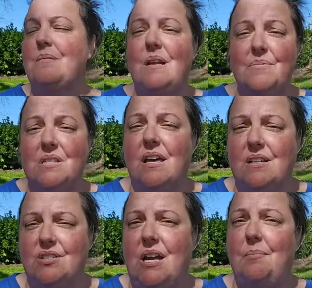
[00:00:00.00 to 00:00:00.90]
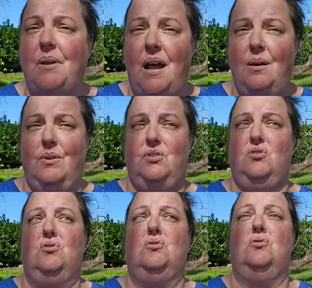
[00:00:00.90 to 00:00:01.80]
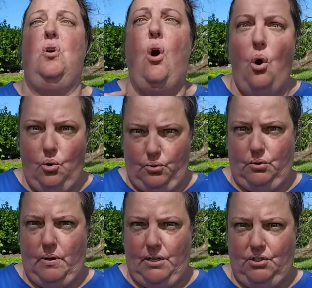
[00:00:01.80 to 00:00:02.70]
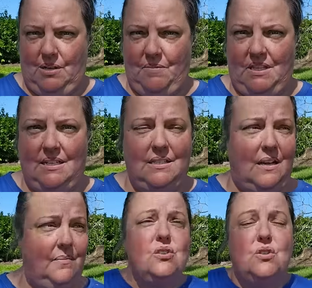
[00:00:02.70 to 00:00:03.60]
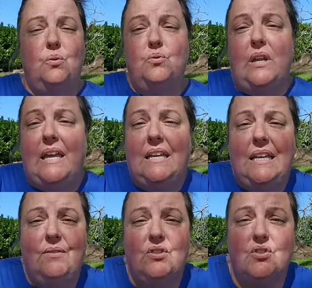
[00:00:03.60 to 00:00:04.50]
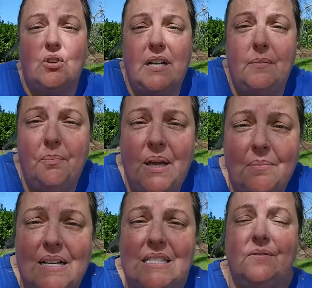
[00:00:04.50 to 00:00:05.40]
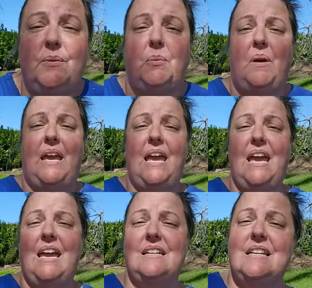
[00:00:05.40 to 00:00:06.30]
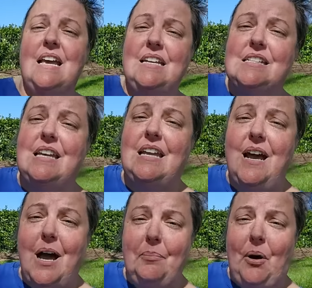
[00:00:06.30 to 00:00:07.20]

And I'm still out of shape, but I was so, so out of shape at that time. So like even just trying to pick myself up with my hands to get up